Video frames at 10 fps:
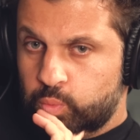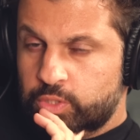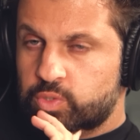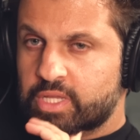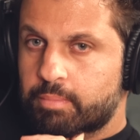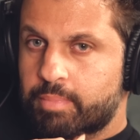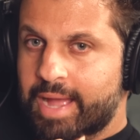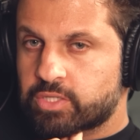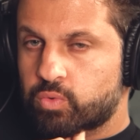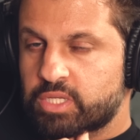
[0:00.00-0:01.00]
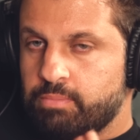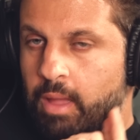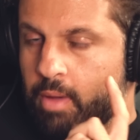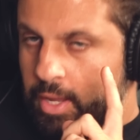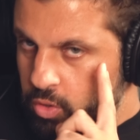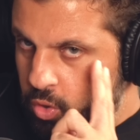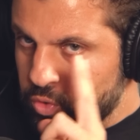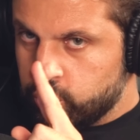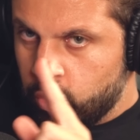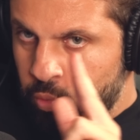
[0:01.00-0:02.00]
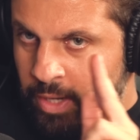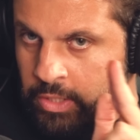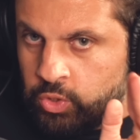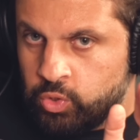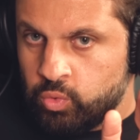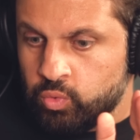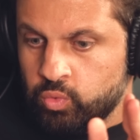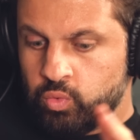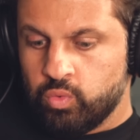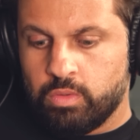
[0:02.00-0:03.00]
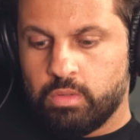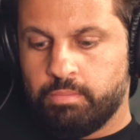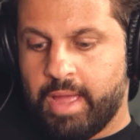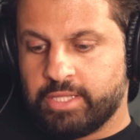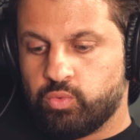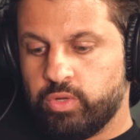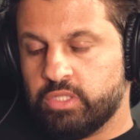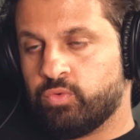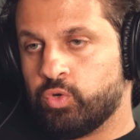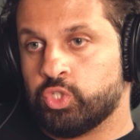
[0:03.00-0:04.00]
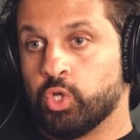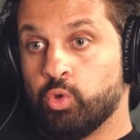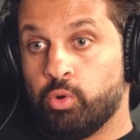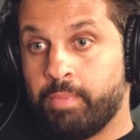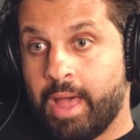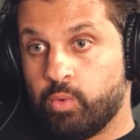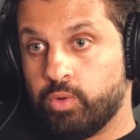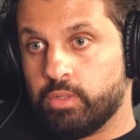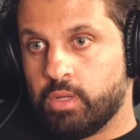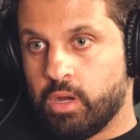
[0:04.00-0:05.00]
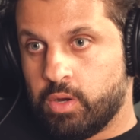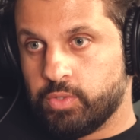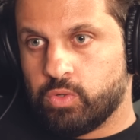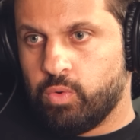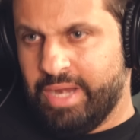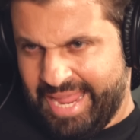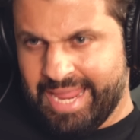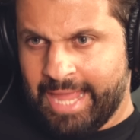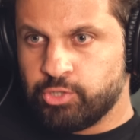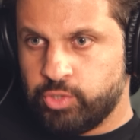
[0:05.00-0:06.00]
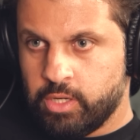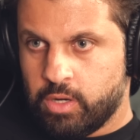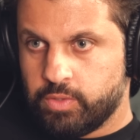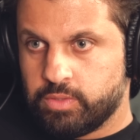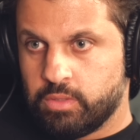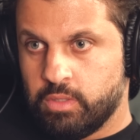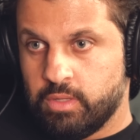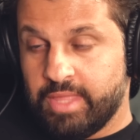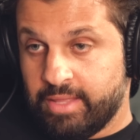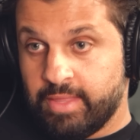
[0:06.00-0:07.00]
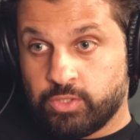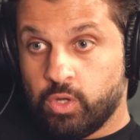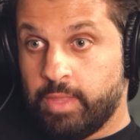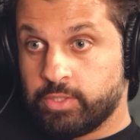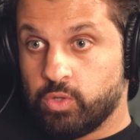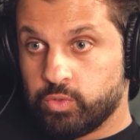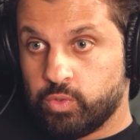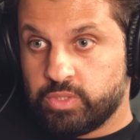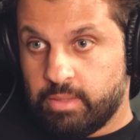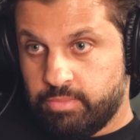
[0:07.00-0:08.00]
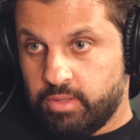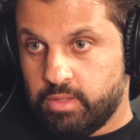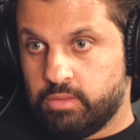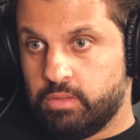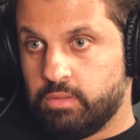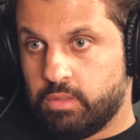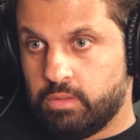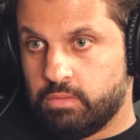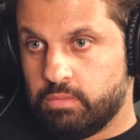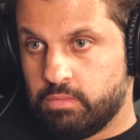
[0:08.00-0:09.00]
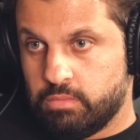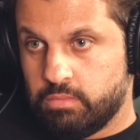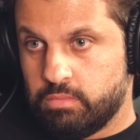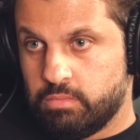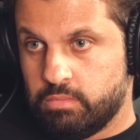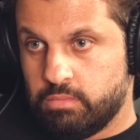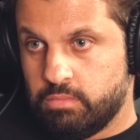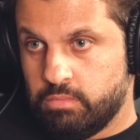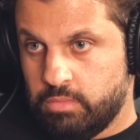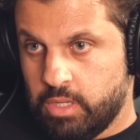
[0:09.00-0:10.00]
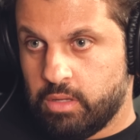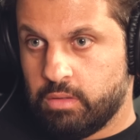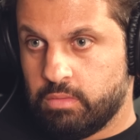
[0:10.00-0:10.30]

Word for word: When you said batteries, my mind also went to batteries for solar powered cars or ele- electric cars. Yeah. That, that's that's also something that uh, should be similar. Yes. Yeah,